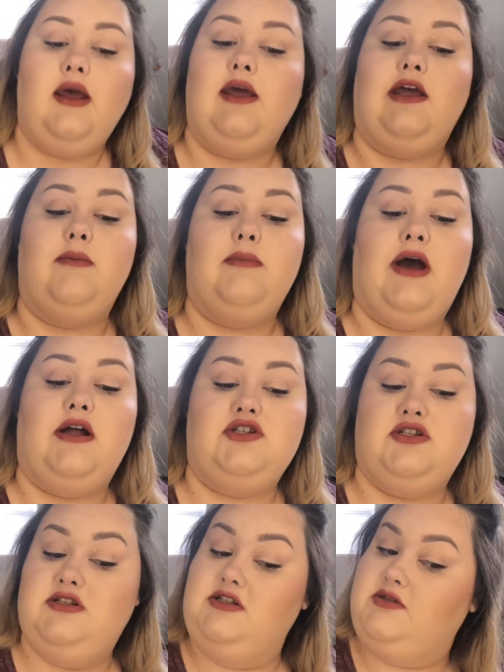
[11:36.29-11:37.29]
It
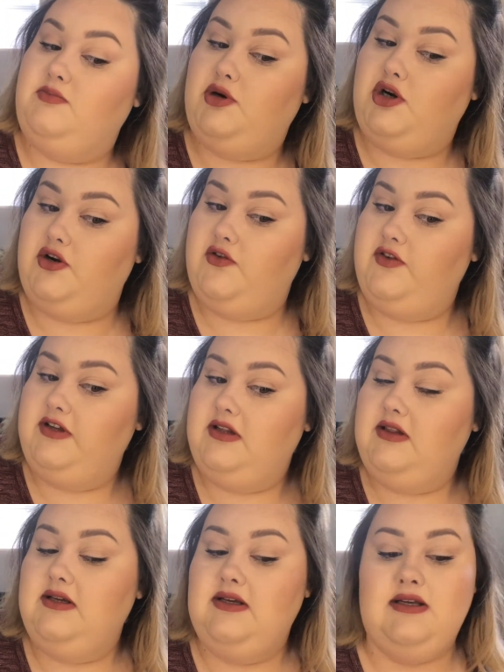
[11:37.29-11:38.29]
matches
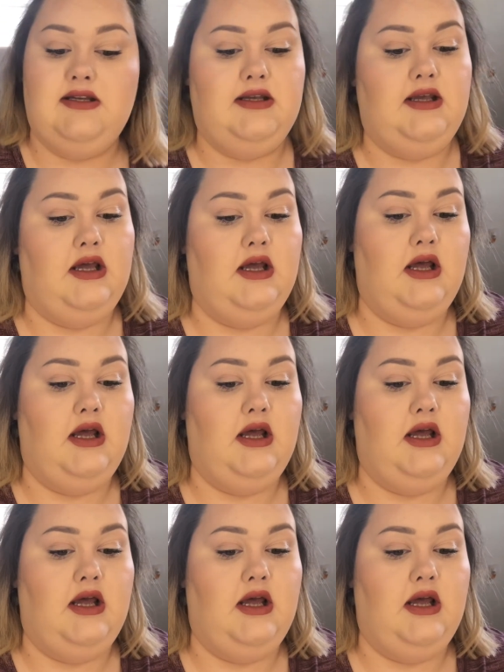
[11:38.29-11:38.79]
perfectly.